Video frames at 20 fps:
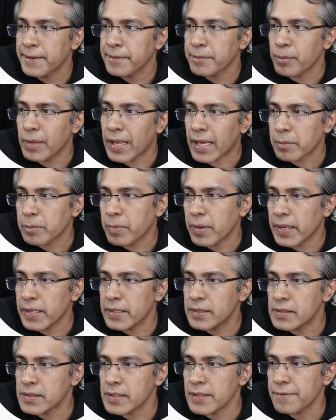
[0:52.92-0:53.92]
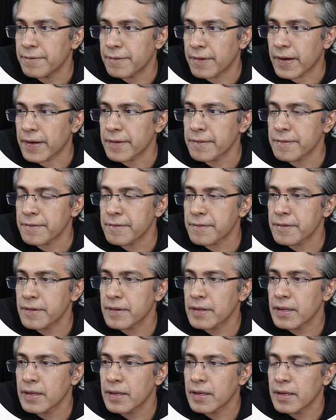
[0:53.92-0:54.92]
Black played
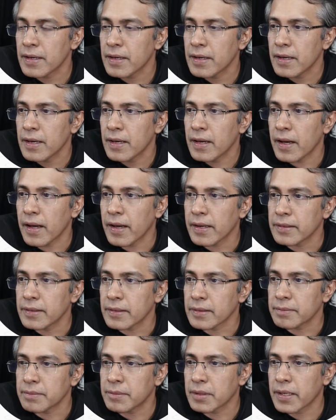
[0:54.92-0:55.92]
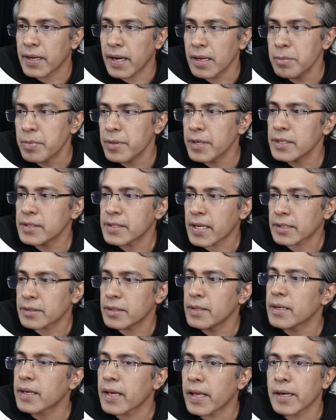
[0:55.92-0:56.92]
c5, and the Grand Prix is
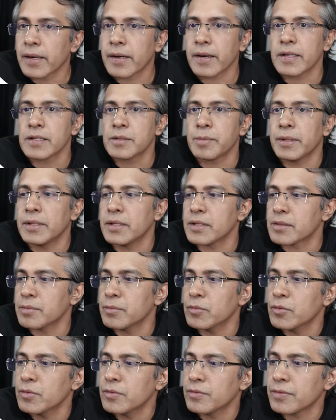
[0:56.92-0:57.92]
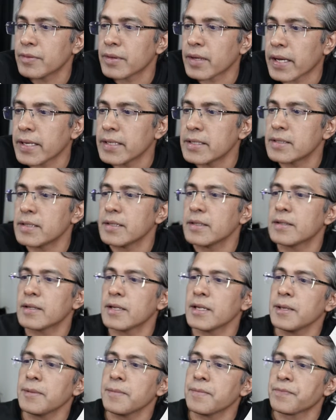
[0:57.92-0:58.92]
actually characterized by this move knight
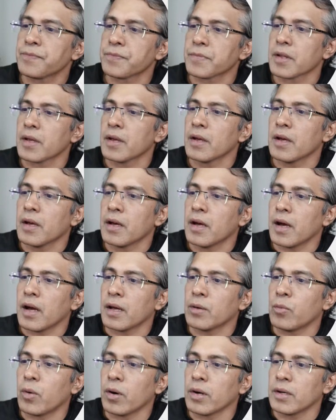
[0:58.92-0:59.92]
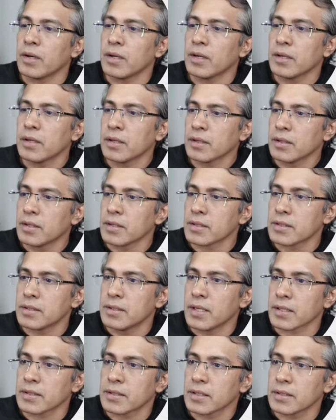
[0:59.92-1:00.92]
c3. And what this
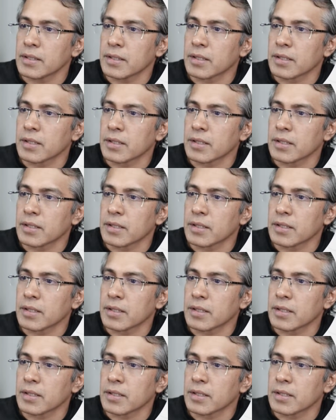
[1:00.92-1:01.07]
does is it